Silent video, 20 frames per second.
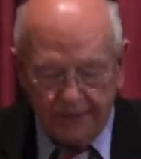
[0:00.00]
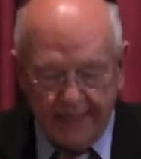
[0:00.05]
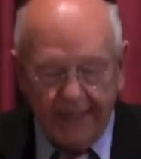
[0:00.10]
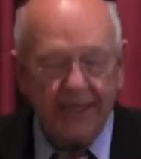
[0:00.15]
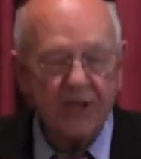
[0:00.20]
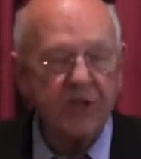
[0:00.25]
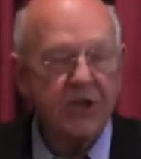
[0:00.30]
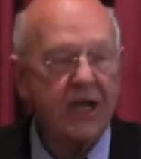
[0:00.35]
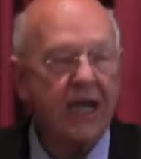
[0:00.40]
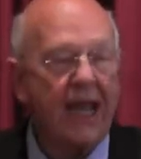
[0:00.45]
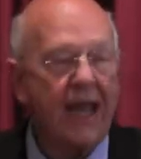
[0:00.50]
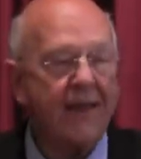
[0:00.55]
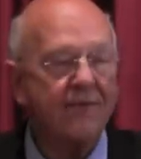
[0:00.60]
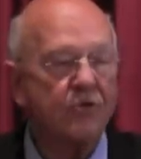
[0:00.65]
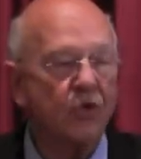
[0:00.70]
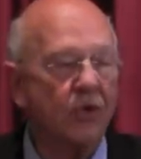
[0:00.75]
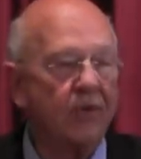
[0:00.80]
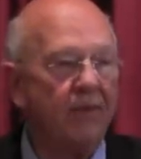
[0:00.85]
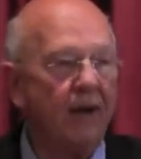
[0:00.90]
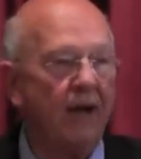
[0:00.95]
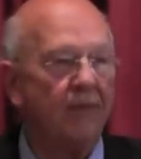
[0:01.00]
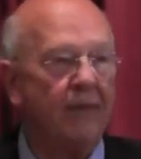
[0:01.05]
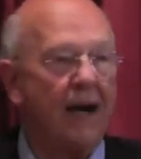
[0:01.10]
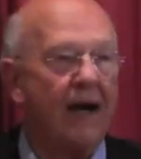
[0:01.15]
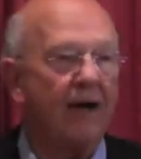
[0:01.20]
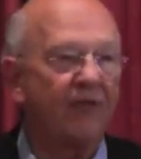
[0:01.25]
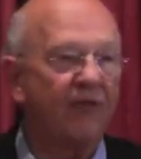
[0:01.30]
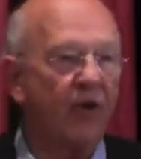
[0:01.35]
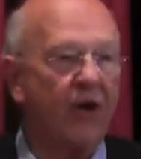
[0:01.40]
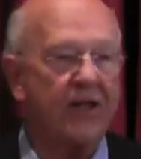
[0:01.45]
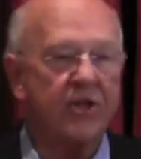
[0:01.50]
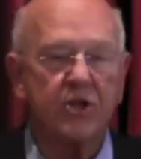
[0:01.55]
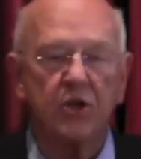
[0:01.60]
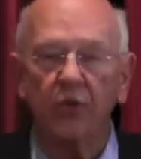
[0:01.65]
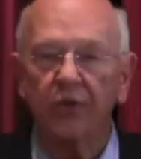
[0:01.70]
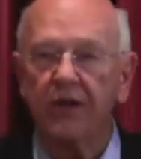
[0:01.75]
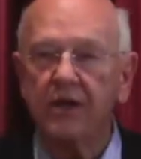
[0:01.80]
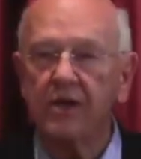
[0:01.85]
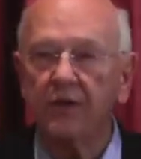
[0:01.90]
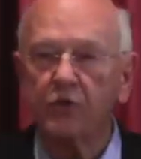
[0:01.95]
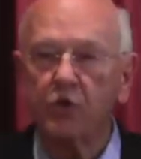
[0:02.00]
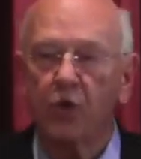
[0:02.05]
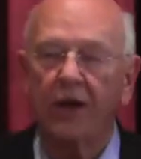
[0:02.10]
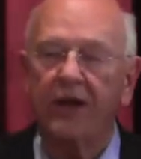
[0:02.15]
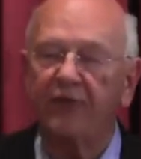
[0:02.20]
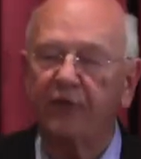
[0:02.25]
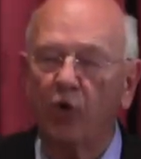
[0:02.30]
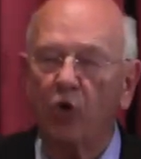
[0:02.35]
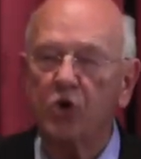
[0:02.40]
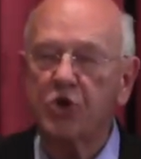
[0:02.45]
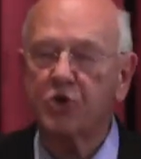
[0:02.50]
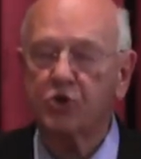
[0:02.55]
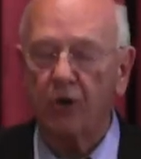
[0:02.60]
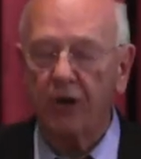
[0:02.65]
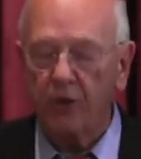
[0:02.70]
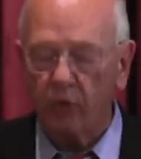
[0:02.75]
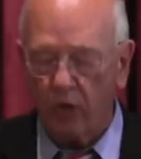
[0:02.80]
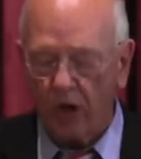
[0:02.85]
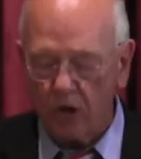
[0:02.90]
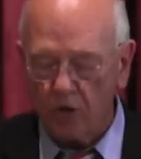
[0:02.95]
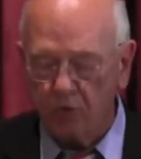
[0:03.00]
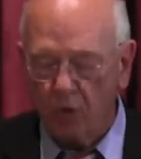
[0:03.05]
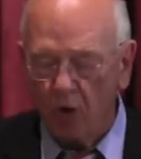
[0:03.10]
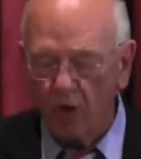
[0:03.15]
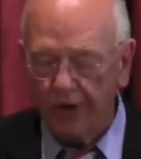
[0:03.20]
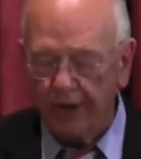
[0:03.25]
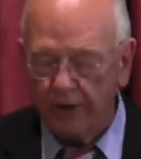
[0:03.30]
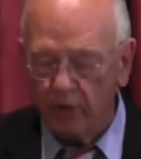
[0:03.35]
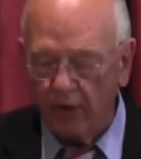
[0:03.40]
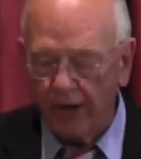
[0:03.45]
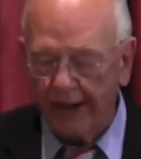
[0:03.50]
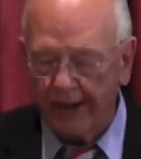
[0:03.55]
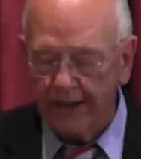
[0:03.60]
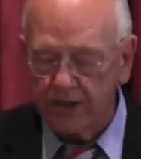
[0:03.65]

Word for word: kids' games with my friends on the 24th Street where I was born and